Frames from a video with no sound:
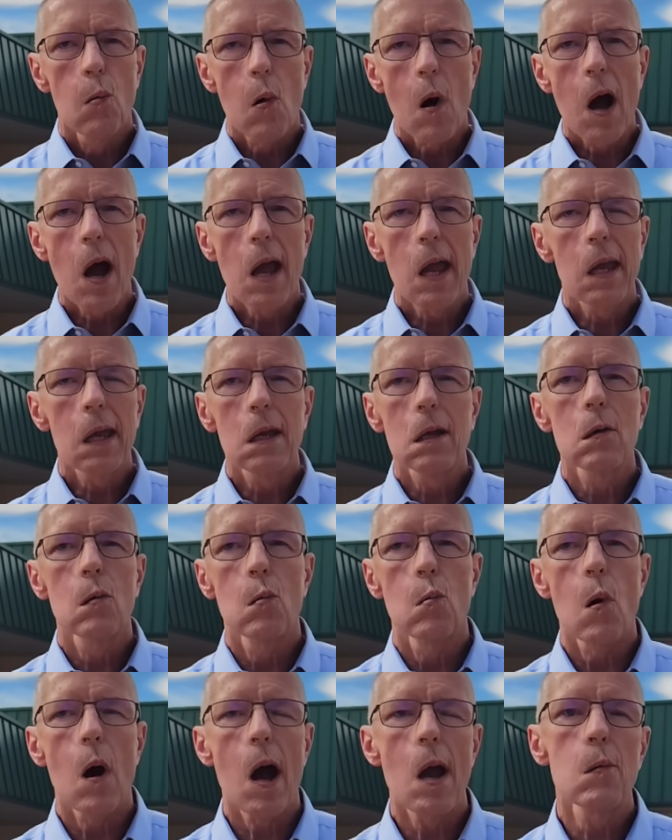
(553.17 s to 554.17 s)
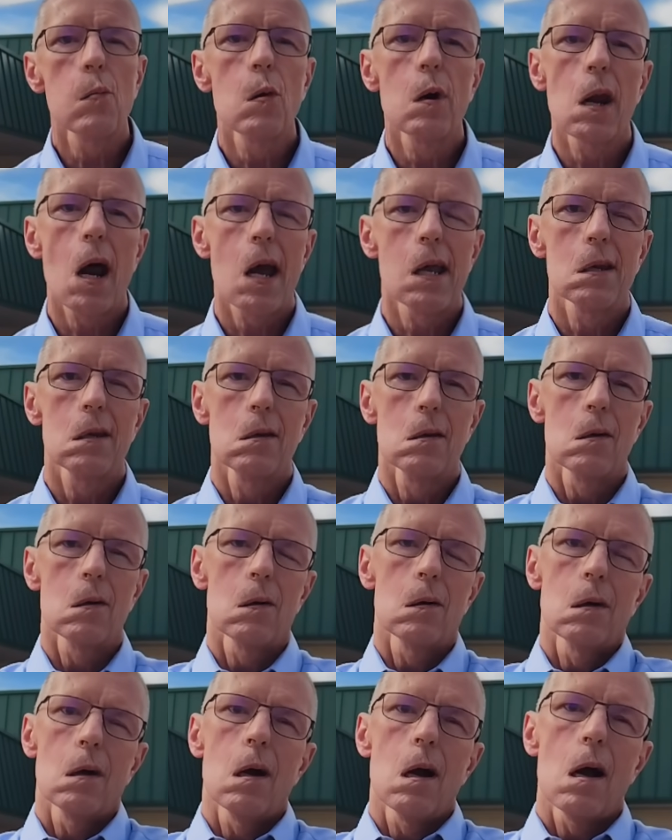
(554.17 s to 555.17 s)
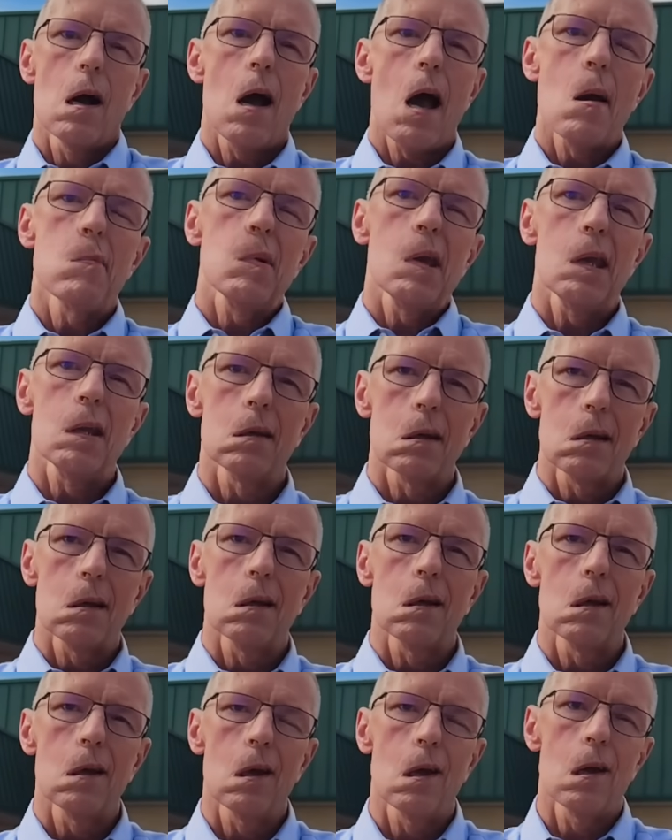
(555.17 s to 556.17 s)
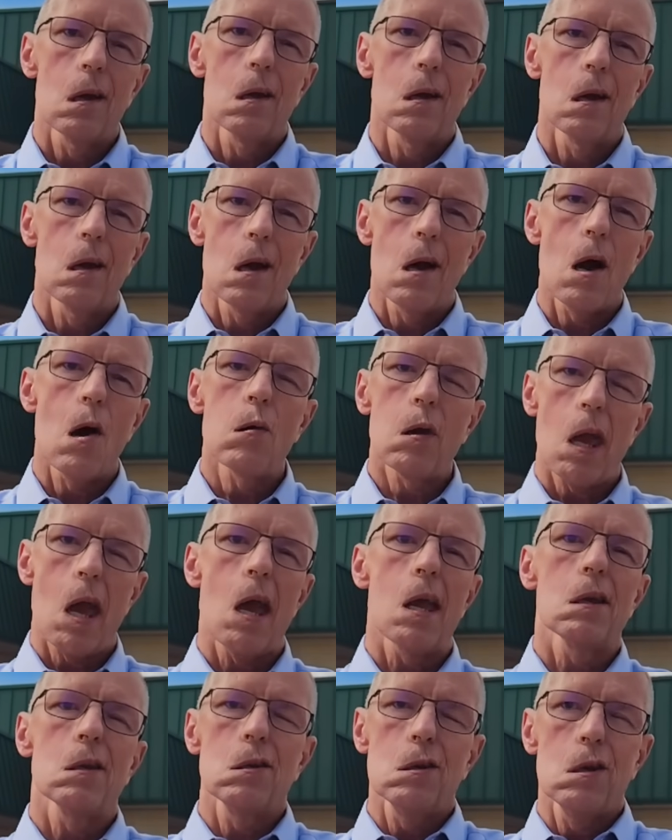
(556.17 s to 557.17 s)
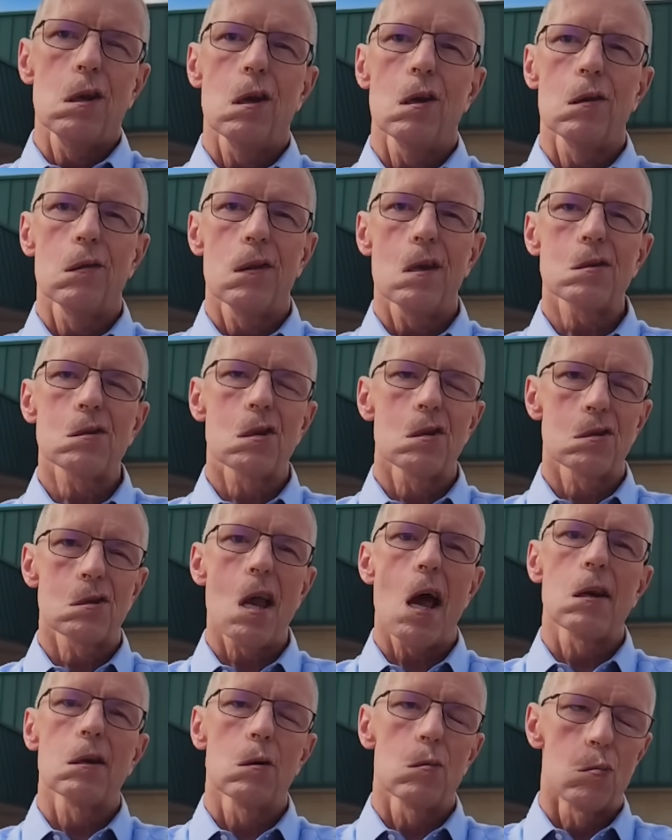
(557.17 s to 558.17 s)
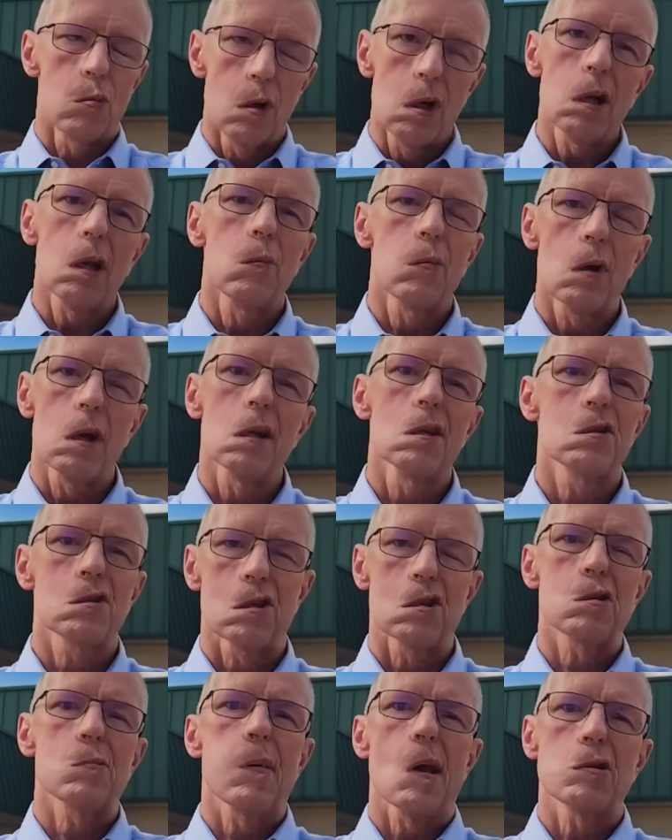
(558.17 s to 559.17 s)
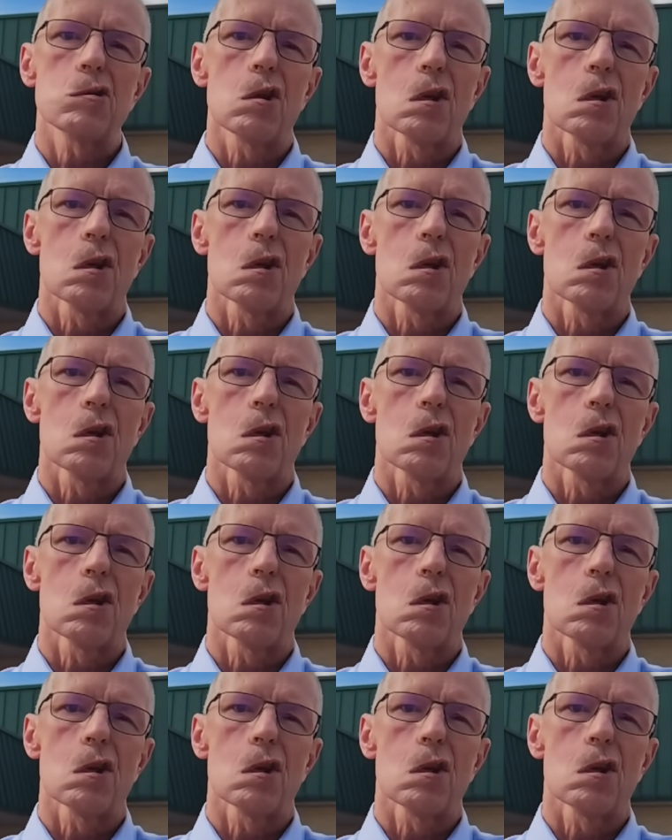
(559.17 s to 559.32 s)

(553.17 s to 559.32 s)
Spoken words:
Why would I? I mean, okay. This is sounding really, really suspicious.